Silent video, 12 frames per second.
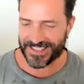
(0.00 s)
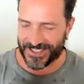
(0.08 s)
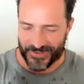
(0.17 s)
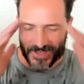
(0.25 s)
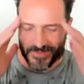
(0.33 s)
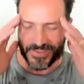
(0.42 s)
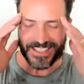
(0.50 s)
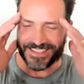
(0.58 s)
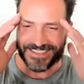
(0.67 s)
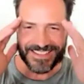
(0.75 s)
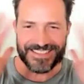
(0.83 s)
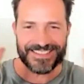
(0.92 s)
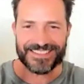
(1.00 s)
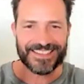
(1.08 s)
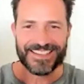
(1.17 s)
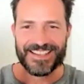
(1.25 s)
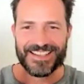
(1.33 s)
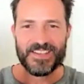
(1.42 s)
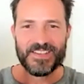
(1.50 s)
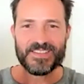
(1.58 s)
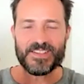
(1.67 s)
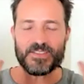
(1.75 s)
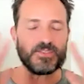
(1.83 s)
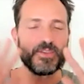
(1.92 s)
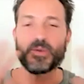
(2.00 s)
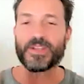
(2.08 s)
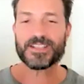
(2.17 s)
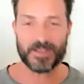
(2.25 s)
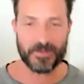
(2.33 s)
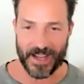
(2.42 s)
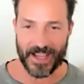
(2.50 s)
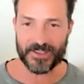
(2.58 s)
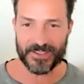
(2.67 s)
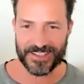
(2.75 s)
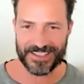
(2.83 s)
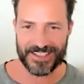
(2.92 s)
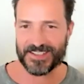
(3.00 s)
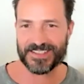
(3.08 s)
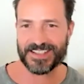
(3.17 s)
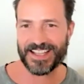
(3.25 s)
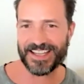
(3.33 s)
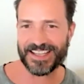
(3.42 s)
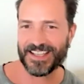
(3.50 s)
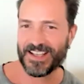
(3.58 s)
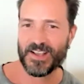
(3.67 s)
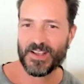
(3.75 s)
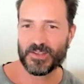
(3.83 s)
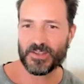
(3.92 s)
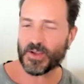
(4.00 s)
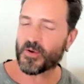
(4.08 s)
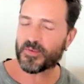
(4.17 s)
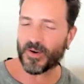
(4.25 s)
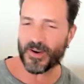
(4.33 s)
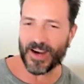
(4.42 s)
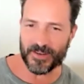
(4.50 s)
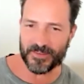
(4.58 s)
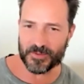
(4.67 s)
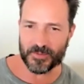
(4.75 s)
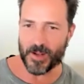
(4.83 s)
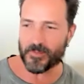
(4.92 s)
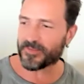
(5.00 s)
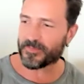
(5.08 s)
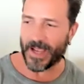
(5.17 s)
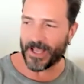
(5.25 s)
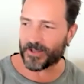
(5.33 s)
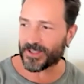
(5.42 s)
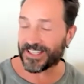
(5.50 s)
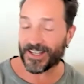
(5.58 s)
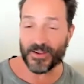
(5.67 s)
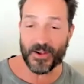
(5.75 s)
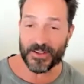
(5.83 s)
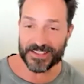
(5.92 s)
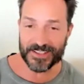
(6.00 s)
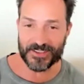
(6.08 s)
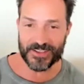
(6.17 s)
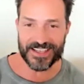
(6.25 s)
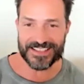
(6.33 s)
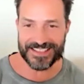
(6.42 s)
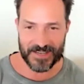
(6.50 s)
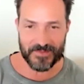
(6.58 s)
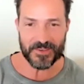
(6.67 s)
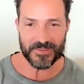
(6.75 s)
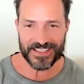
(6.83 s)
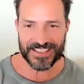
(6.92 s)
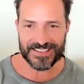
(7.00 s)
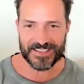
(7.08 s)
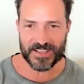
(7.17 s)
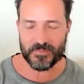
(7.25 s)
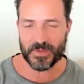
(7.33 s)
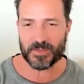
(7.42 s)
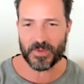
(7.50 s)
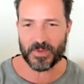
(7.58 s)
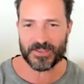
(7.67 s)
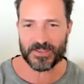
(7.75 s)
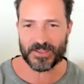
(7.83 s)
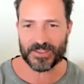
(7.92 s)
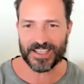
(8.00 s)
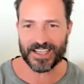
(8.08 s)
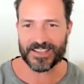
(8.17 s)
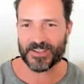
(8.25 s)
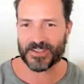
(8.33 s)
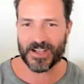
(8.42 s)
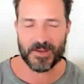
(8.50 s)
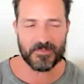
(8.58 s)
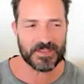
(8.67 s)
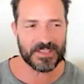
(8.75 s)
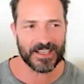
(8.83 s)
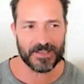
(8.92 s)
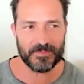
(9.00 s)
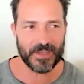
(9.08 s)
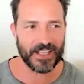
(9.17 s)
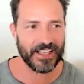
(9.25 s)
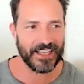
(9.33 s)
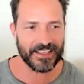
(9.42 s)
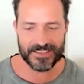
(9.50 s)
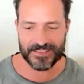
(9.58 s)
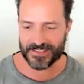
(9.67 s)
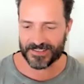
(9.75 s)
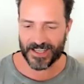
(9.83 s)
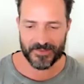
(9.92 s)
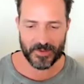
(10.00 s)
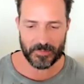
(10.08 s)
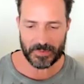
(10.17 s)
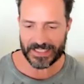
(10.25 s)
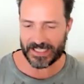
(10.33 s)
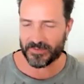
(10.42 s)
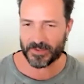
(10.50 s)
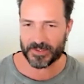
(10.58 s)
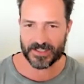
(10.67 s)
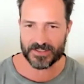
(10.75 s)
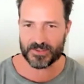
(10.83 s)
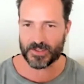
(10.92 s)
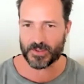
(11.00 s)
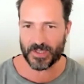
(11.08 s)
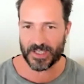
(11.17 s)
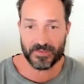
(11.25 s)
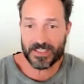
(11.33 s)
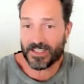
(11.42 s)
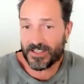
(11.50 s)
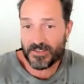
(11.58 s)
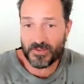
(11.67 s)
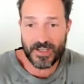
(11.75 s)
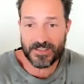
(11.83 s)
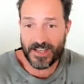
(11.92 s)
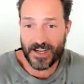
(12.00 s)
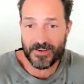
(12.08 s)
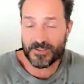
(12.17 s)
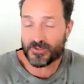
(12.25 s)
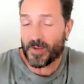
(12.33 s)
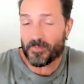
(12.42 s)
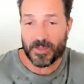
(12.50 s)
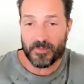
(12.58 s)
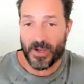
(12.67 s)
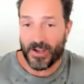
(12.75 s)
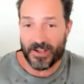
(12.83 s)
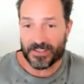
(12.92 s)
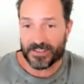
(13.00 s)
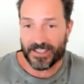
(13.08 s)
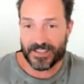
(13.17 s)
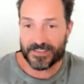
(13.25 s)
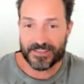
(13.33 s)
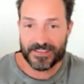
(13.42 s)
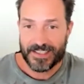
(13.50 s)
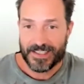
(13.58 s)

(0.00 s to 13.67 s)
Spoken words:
like, wait a minute, this so doesn't matter. This is like so far out of the realm of mattering at all in the great scheme of things in the big picture. And there comes a lightness and kind of a playfulness to even getting stressed out and dropping the ball and